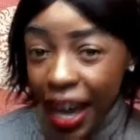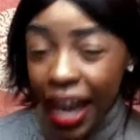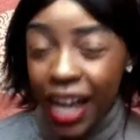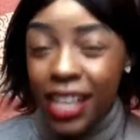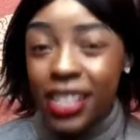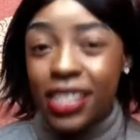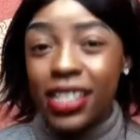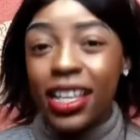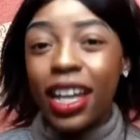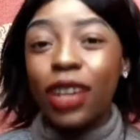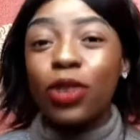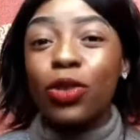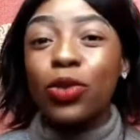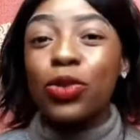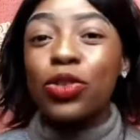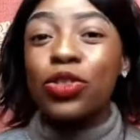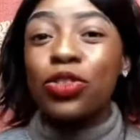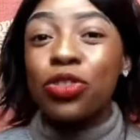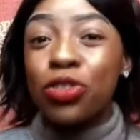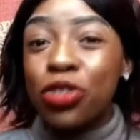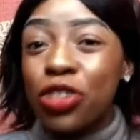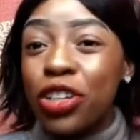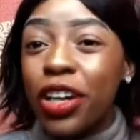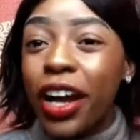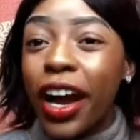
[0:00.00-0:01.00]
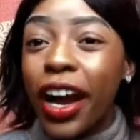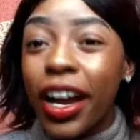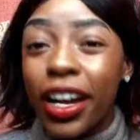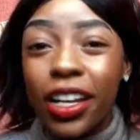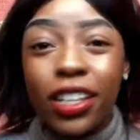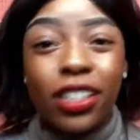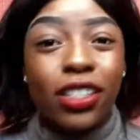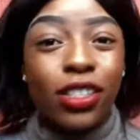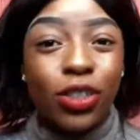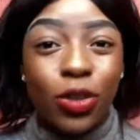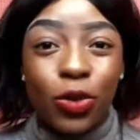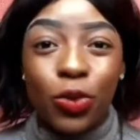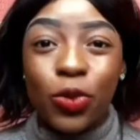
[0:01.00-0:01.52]
as that will trigger
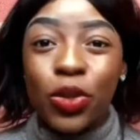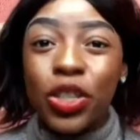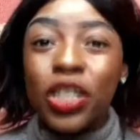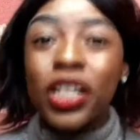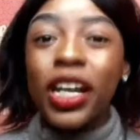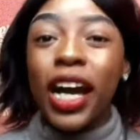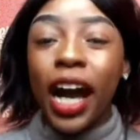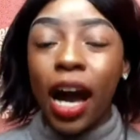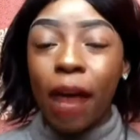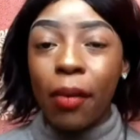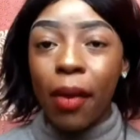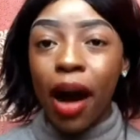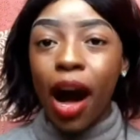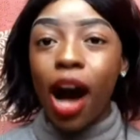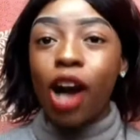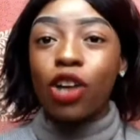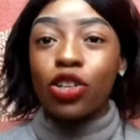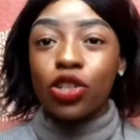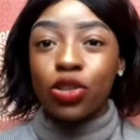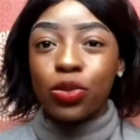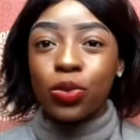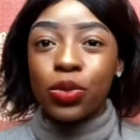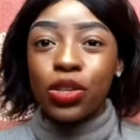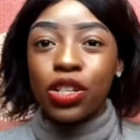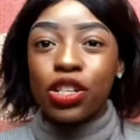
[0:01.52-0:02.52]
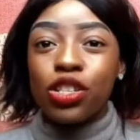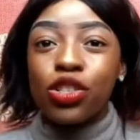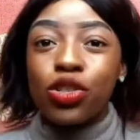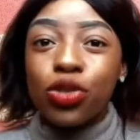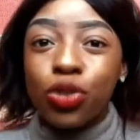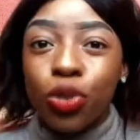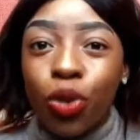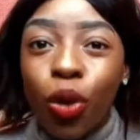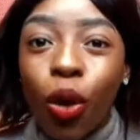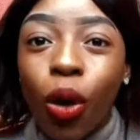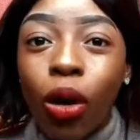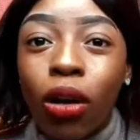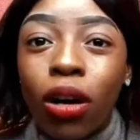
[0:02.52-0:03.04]
it to really come out really
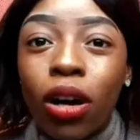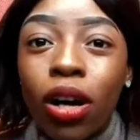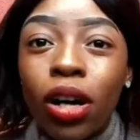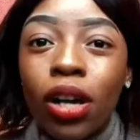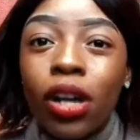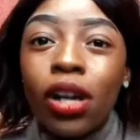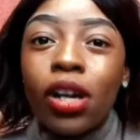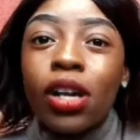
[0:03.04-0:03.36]
strong.